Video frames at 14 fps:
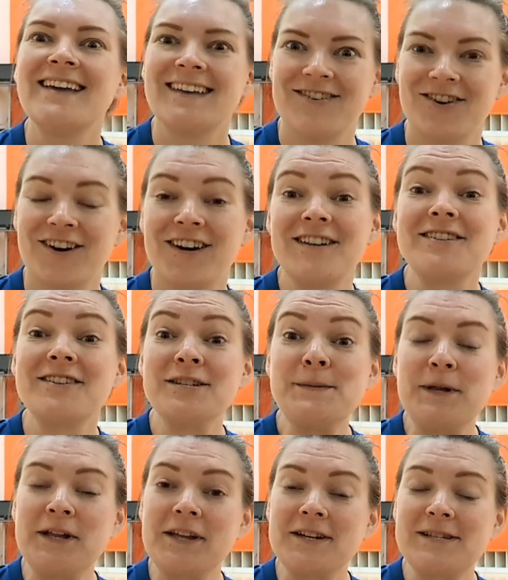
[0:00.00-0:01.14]
You're going to start
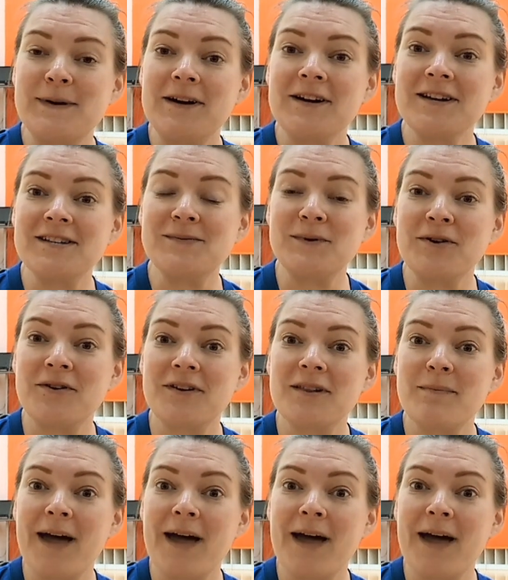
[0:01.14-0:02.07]
smelling like asparagus when you go to the